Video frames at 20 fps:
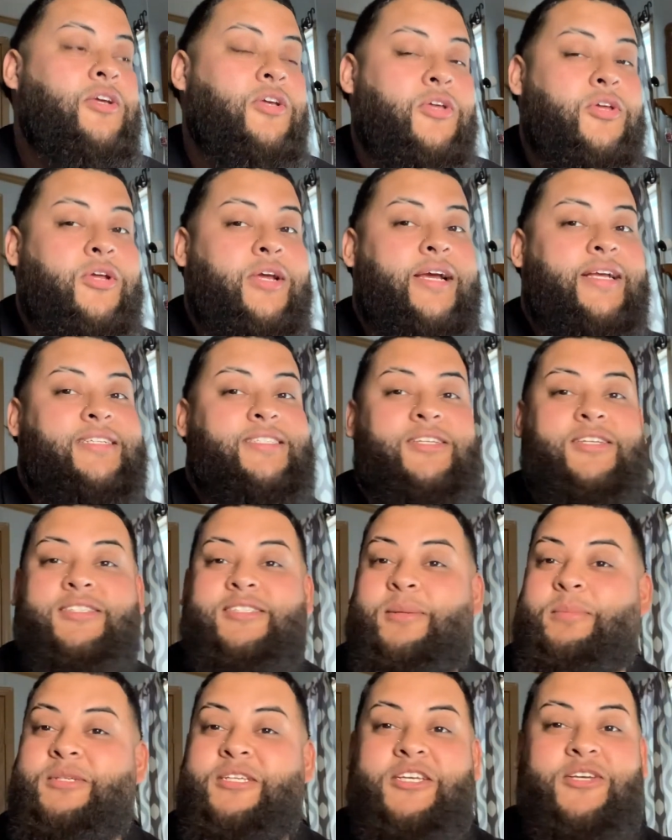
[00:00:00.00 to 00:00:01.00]
You guys, it's
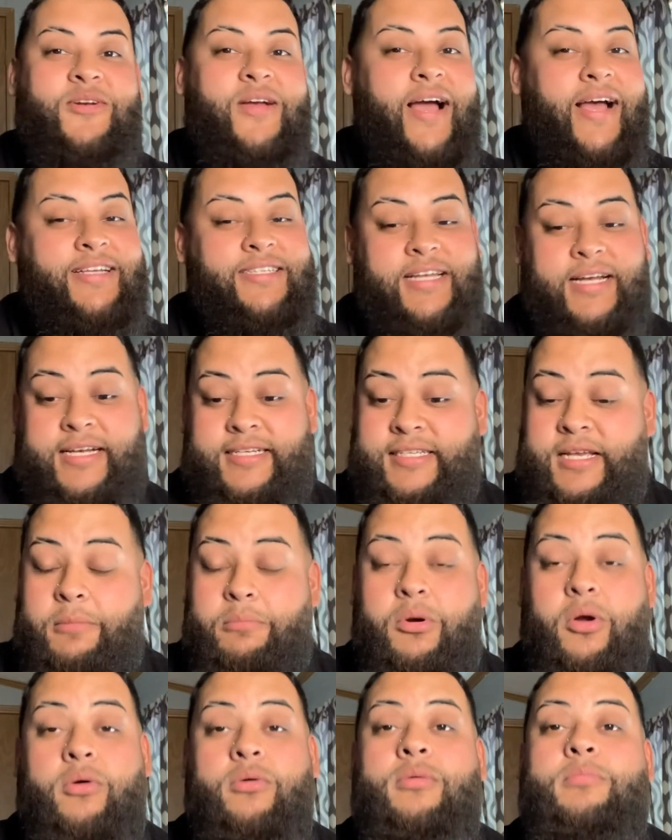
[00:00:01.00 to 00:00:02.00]
up to you guys. Like I said,
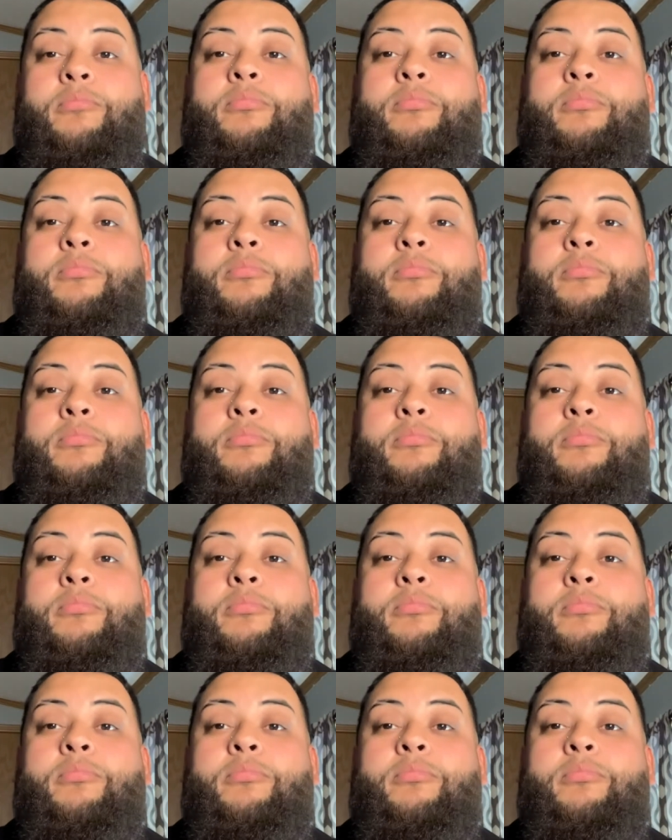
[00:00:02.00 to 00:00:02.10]
bro,